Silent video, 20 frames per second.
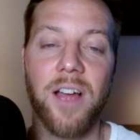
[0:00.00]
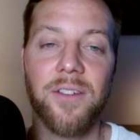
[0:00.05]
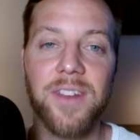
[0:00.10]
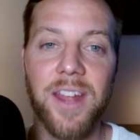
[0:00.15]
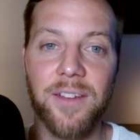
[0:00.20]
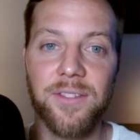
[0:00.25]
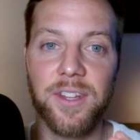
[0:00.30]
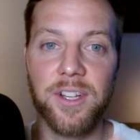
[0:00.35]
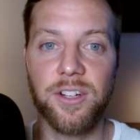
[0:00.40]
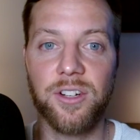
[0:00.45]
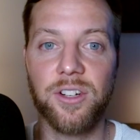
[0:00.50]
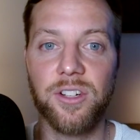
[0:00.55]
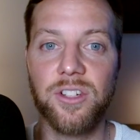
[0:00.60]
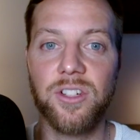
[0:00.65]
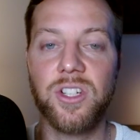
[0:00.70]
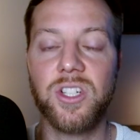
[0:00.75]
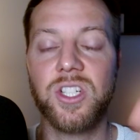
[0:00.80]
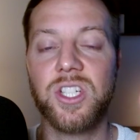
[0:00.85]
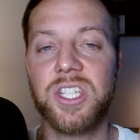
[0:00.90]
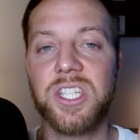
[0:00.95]
have to have the
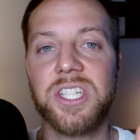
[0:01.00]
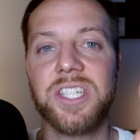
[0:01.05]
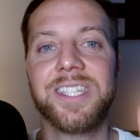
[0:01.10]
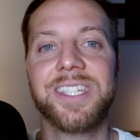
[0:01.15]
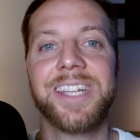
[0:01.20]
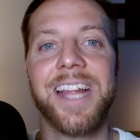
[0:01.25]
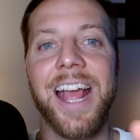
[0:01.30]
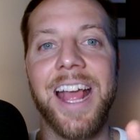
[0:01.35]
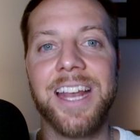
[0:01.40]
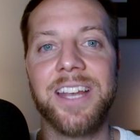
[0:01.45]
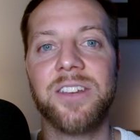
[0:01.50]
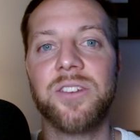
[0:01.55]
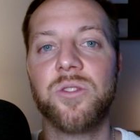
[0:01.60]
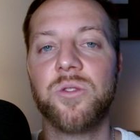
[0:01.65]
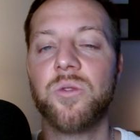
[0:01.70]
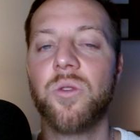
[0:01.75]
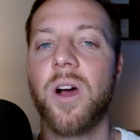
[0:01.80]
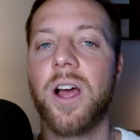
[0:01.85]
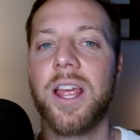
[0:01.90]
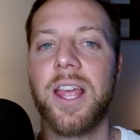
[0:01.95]
courage to stand in
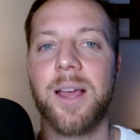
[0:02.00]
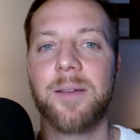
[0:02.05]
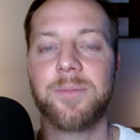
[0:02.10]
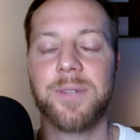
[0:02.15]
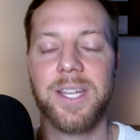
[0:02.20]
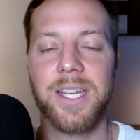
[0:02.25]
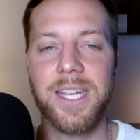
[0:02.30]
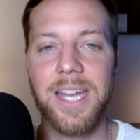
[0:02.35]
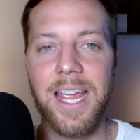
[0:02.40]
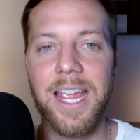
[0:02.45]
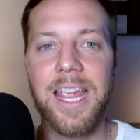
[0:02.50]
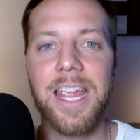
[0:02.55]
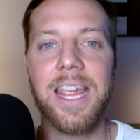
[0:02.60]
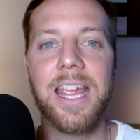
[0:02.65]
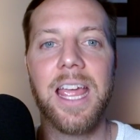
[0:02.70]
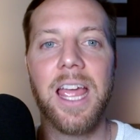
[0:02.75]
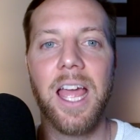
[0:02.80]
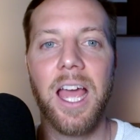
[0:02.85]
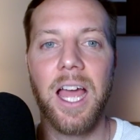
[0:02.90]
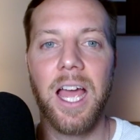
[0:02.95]
who I am today,
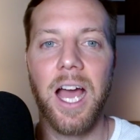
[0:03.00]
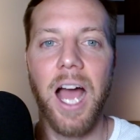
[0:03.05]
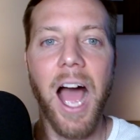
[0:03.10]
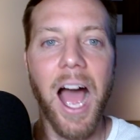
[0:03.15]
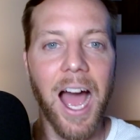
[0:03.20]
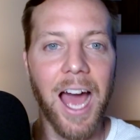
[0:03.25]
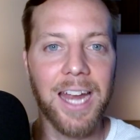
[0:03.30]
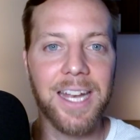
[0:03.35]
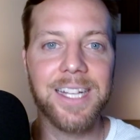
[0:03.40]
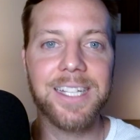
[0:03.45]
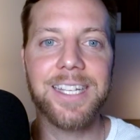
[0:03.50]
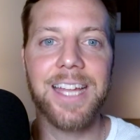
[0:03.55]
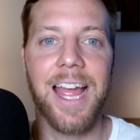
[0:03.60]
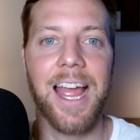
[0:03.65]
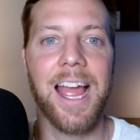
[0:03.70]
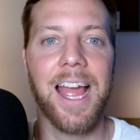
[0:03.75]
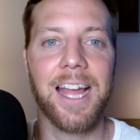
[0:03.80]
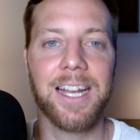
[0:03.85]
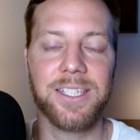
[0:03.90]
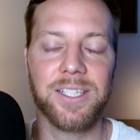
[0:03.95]

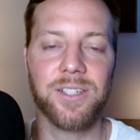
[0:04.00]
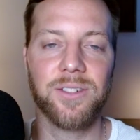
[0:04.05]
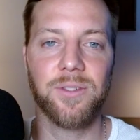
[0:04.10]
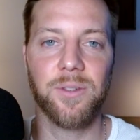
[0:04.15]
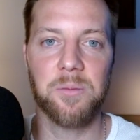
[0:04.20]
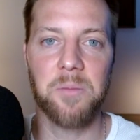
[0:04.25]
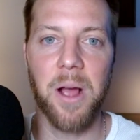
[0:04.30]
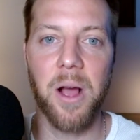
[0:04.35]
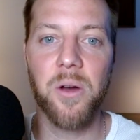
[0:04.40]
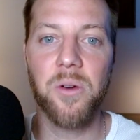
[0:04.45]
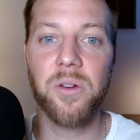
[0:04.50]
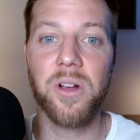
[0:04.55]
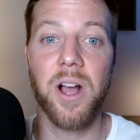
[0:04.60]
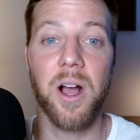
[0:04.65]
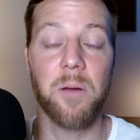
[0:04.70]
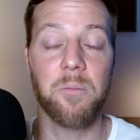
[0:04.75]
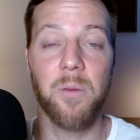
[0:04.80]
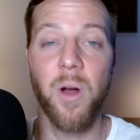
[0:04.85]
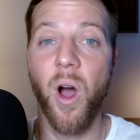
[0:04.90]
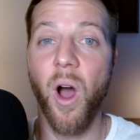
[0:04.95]
unattached from
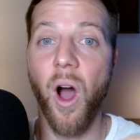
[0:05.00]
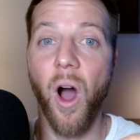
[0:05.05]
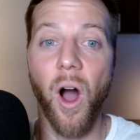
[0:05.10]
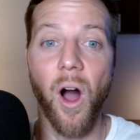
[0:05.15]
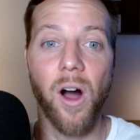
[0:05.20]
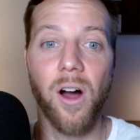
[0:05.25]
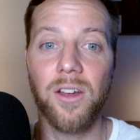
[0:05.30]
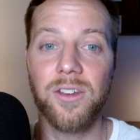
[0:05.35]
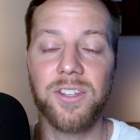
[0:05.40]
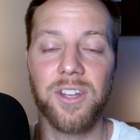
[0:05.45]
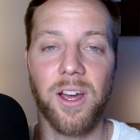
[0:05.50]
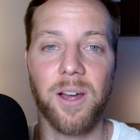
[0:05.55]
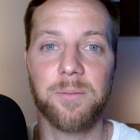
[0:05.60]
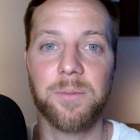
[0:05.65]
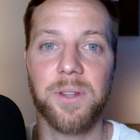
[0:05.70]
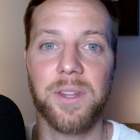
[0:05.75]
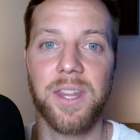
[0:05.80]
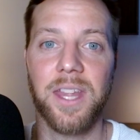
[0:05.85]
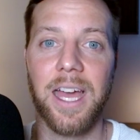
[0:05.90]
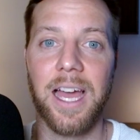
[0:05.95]
outcome. On
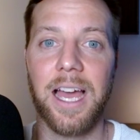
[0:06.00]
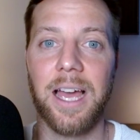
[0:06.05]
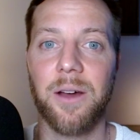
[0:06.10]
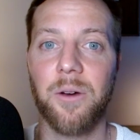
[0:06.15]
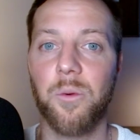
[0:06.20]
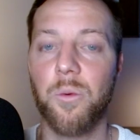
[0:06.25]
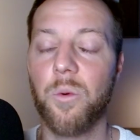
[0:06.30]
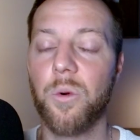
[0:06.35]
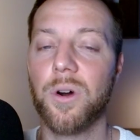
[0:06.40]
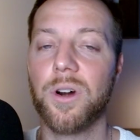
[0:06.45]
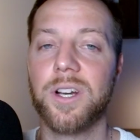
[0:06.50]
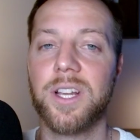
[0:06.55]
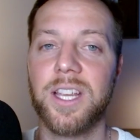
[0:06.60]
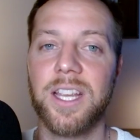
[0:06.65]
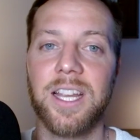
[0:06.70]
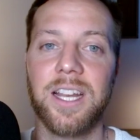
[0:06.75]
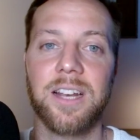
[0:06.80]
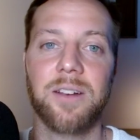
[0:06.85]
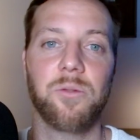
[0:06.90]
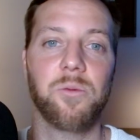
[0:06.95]
top of that,
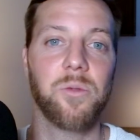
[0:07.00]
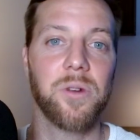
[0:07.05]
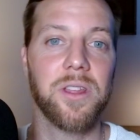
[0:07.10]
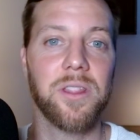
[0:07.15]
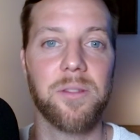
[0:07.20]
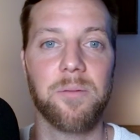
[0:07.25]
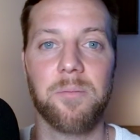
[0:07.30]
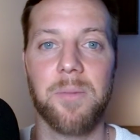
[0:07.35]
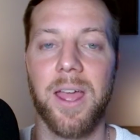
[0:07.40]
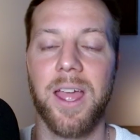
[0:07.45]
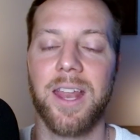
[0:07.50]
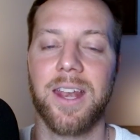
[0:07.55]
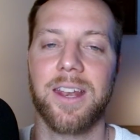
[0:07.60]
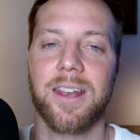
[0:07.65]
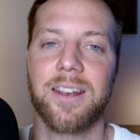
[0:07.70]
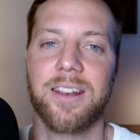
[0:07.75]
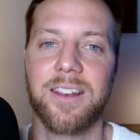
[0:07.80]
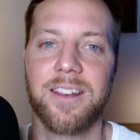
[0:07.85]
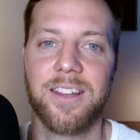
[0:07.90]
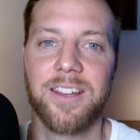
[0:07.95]
working with
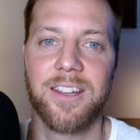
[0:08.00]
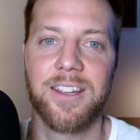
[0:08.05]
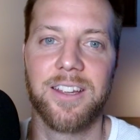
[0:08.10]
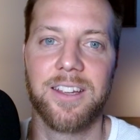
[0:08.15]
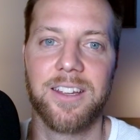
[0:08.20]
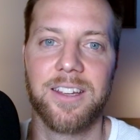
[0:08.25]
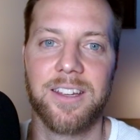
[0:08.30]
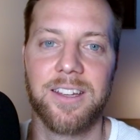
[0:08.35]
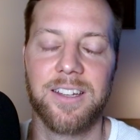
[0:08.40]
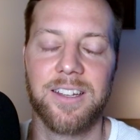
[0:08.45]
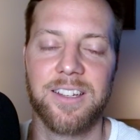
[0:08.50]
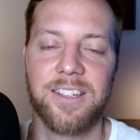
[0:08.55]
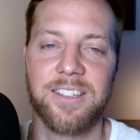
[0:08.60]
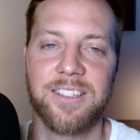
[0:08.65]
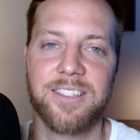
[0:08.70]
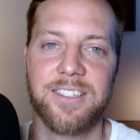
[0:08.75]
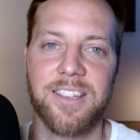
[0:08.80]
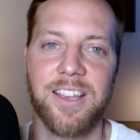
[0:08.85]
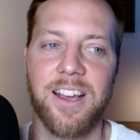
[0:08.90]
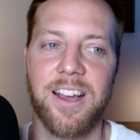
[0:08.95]
men.
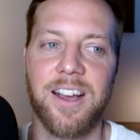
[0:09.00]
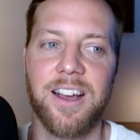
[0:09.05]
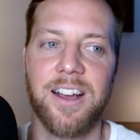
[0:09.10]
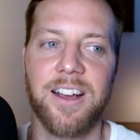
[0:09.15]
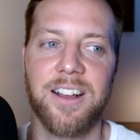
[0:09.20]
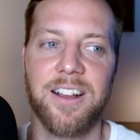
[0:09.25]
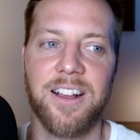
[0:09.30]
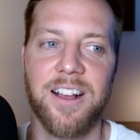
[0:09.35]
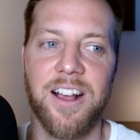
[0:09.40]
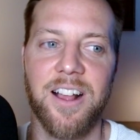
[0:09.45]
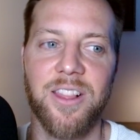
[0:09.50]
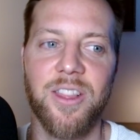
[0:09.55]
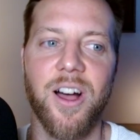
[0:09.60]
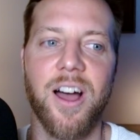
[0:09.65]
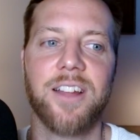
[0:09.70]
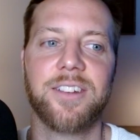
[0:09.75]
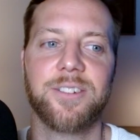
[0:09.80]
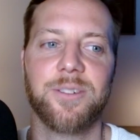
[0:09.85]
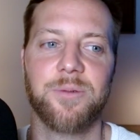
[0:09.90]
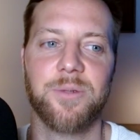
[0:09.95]
It's a
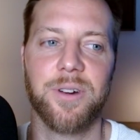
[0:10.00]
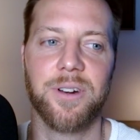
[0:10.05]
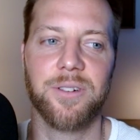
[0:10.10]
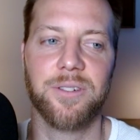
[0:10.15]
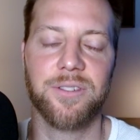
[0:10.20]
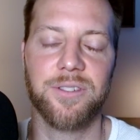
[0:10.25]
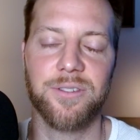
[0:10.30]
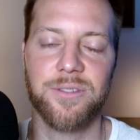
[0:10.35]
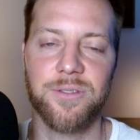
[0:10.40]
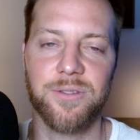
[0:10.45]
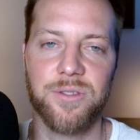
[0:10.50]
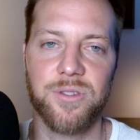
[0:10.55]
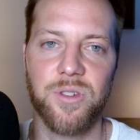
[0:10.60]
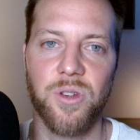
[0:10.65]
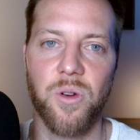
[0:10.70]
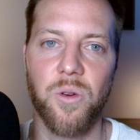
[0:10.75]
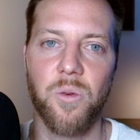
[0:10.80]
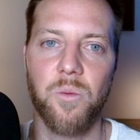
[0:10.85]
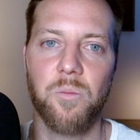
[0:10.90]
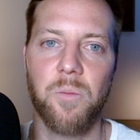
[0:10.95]
lot to work through.
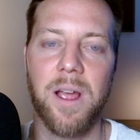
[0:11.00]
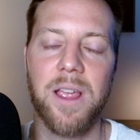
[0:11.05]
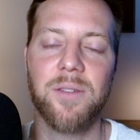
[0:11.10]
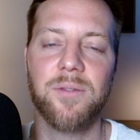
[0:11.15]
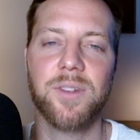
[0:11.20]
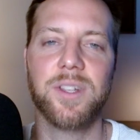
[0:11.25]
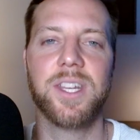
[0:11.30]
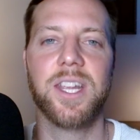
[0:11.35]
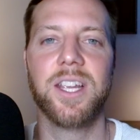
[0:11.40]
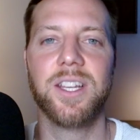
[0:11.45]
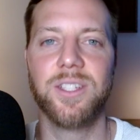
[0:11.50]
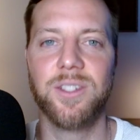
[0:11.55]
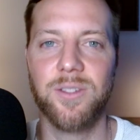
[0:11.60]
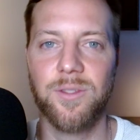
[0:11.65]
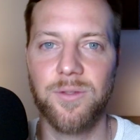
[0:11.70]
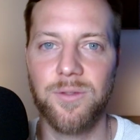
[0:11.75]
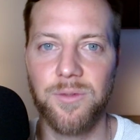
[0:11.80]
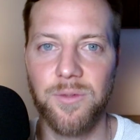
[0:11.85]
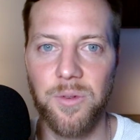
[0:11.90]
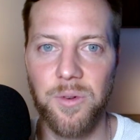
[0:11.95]
So my
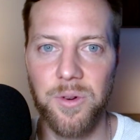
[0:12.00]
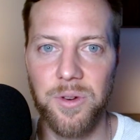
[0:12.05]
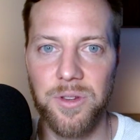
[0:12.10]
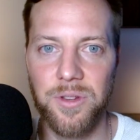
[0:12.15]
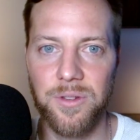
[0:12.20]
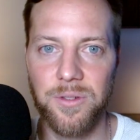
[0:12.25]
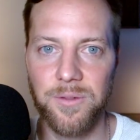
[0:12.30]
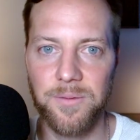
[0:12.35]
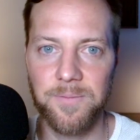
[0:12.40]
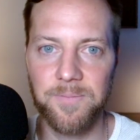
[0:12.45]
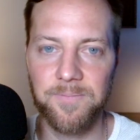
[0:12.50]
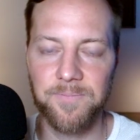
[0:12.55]
invitation for you